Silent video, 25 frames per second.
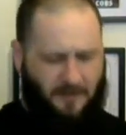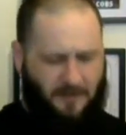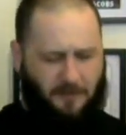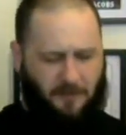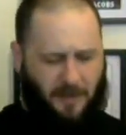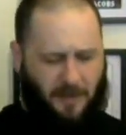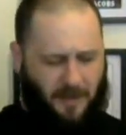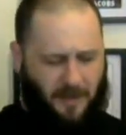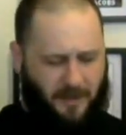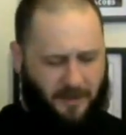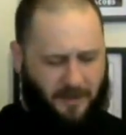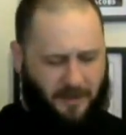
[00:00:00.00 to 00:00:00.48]

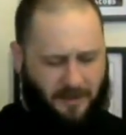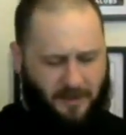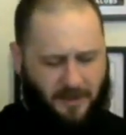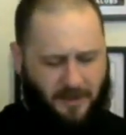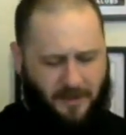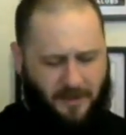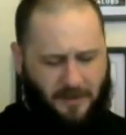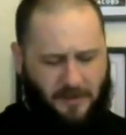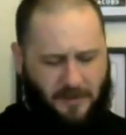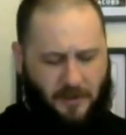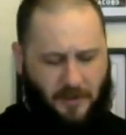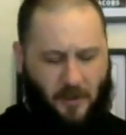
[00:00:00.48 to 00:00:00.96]
But
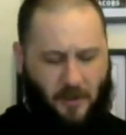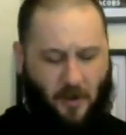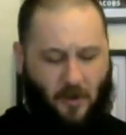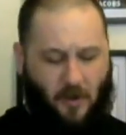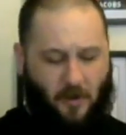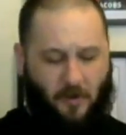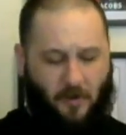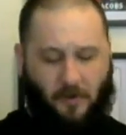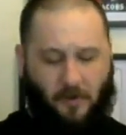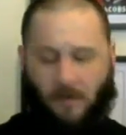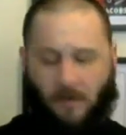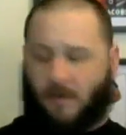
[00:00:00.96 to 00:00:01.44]

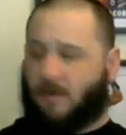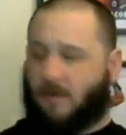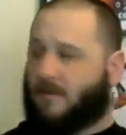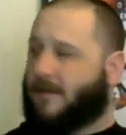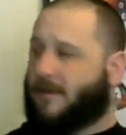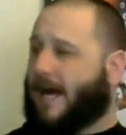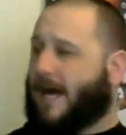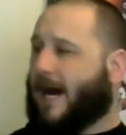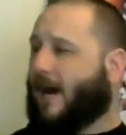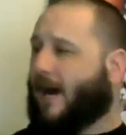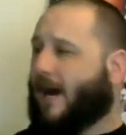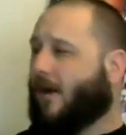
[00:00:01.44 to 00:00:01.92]
so
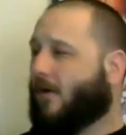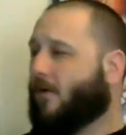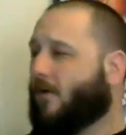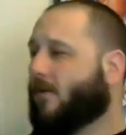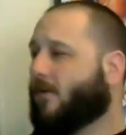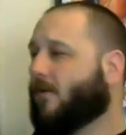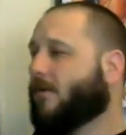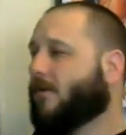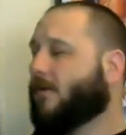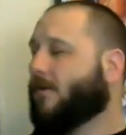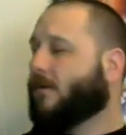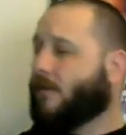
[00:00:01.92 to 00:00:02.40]

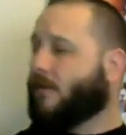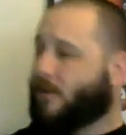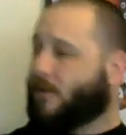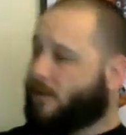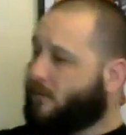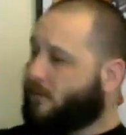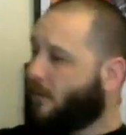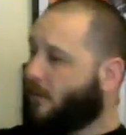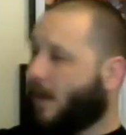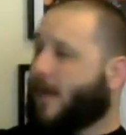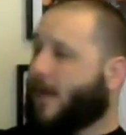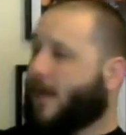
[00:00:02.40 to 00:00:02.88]
now
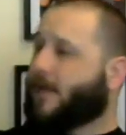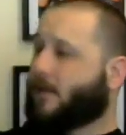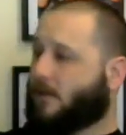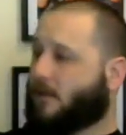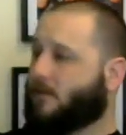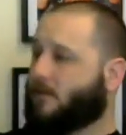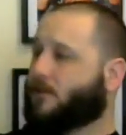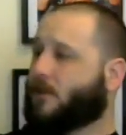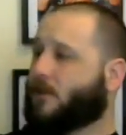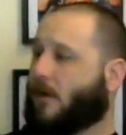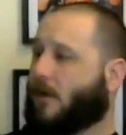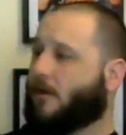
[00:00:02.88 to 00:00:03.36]
you like
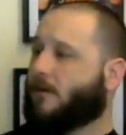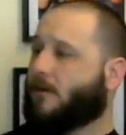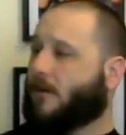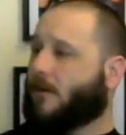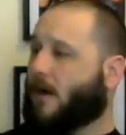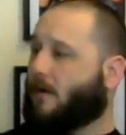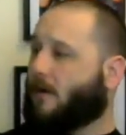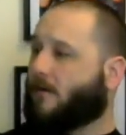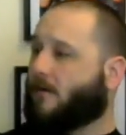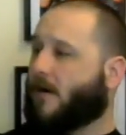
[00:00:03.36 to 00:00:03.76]
Lucha Underground,